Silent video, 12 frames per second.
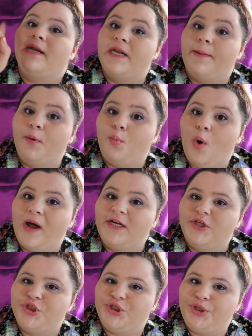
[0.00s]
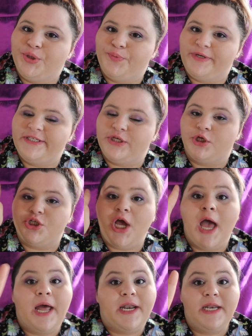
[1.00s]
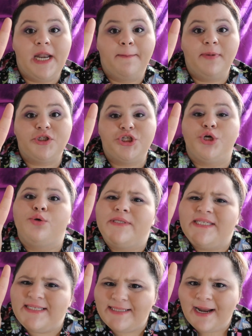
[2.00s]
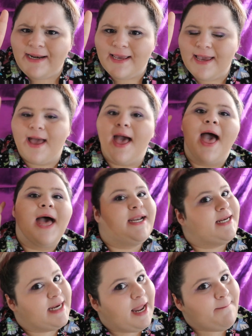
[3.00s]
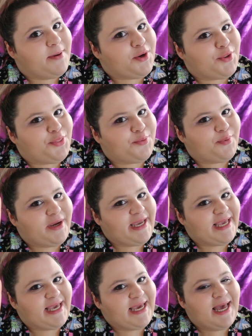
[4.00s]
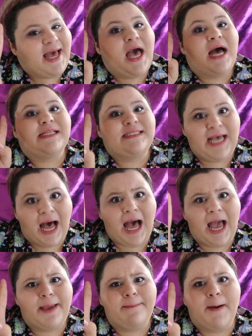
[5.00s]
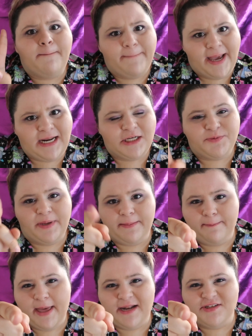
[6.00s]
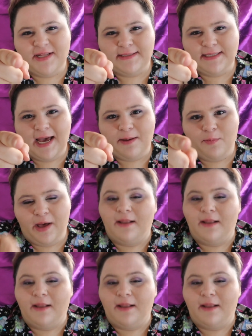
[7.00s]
Number 1, do your research. Number 2, study. Number 3, time management. Manage that time